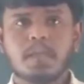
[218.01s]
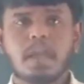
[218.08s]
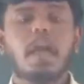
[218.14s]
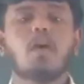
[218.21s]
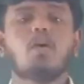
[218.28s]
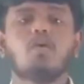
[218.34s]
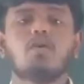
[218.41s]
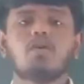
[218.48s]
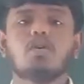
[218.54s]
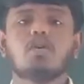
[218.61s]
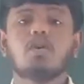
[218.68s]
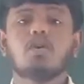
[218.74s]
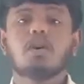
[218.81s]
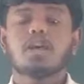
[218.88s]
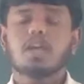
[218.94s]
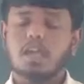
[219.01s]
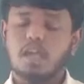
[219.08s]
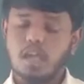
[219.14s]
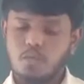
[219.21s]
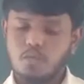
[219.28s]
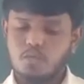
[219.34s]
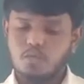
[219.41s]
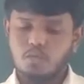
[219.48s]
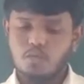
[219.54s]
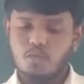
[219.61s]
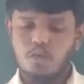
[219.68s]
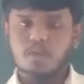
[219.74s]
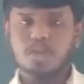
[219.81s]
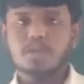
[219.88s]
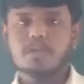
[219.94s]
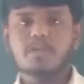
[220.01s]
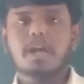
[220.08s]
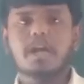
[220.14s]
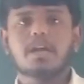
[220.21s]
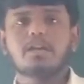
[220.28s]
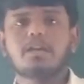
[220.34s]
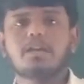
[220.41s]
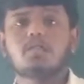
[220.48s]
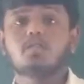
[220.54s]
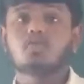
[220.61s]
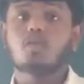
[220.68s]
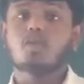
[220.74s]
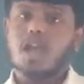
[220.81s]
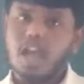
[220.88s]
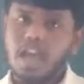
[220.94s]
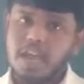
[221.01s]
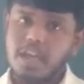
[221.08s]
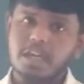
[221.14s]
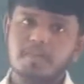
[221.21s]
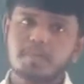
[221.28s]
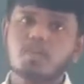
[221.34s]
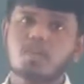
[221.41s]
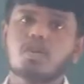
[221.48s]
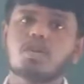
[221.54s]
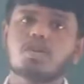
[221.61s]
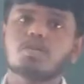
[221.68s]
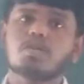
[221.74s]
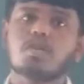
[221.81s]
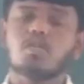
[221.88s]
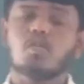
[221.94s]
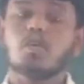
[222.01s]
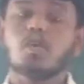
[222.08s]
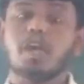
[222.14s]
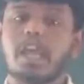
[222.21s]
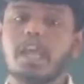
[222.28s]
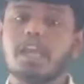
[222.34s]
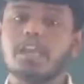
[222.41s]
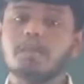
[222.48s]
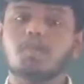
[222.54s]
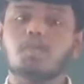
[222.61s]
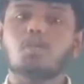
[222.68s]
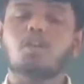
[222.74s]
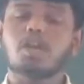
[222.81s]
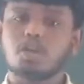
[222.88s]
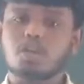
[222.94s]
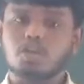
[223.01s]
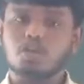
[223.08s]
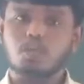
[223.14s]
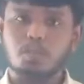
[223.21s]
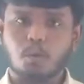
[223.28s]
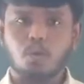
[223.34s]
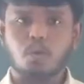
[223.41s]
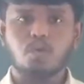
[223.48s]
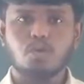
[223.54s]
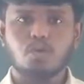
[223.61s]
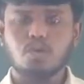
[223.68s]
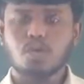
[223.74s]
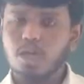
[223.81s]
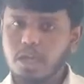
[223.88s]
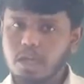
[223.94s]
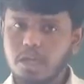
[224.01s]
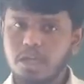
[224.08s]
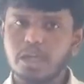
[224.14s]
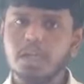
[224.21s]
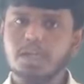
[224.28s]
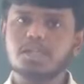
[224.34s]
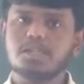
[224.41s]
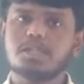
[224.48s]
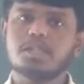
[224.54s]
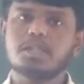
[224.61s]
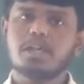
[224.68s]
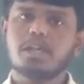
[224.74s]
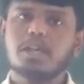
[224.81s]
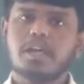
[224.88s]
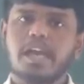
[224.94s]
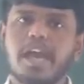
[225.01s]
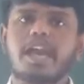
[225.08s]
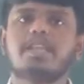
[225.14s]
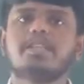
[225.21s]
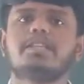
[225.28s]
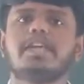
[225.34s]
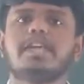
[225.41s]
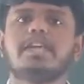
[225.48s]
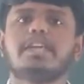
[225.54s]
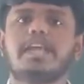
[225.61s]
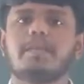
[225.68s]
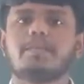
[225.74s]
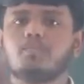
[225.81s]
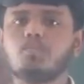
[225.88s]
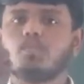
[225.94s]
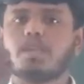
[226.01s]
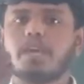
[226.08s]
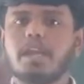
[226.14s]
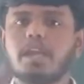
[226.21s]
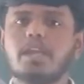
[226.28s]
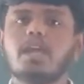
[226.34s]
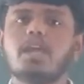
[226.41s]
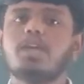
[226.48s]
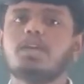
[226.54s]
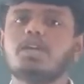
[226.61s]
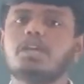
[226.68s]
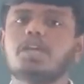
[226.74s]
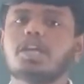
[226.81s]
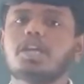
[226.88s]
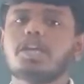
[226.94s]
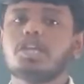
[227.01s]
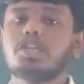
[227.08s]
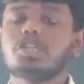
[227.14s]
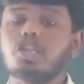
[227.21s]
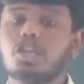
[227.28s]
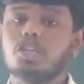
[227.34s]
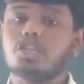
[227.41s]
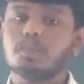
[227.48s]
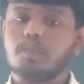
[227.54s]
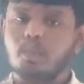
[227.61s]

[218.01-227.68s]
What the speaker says: Or if your demand for any production or any product you produce decrease, at that time you can decrease in the